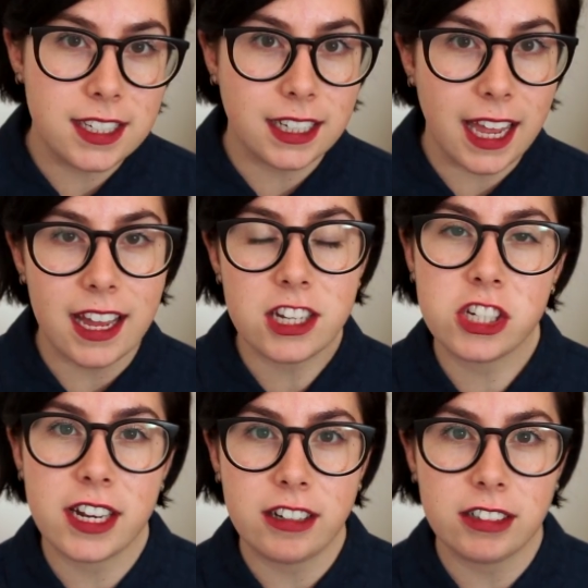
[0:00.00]
to get a
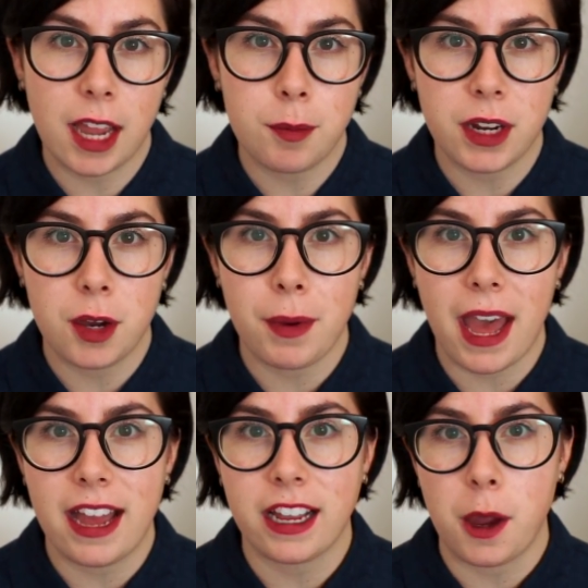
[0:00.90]
Chanel Gabrielle
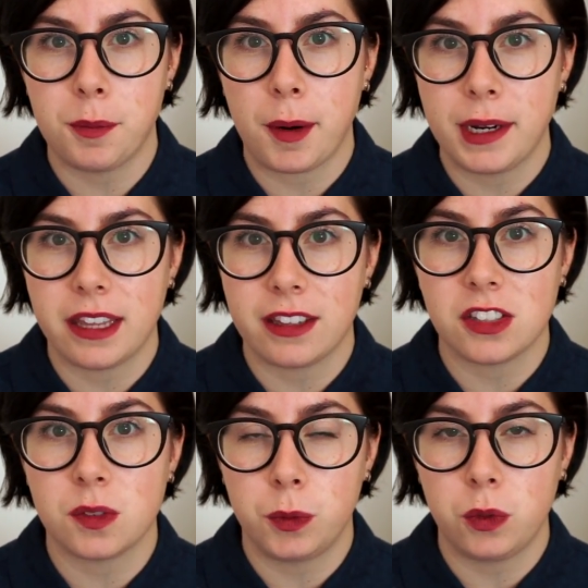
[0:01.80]
bag, I would probably get the
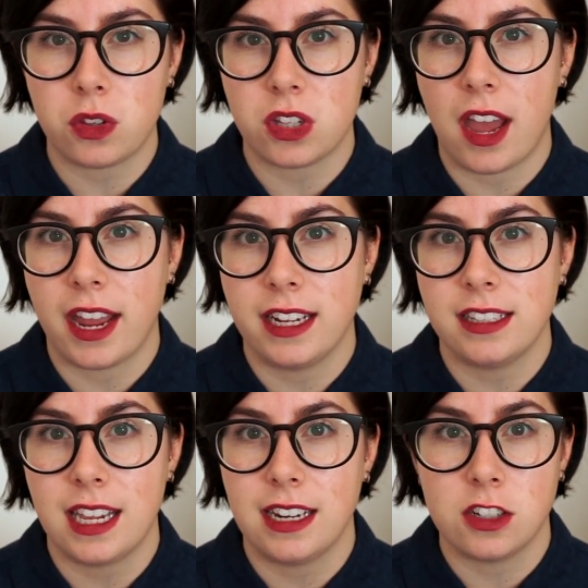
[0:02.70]
small
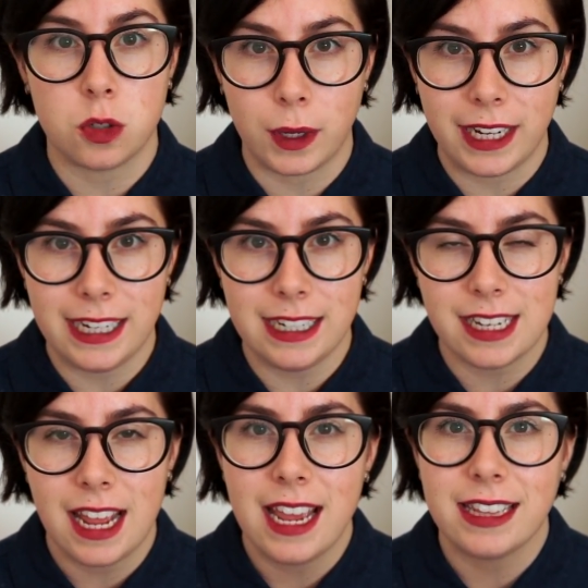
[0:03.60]
size in a tweed.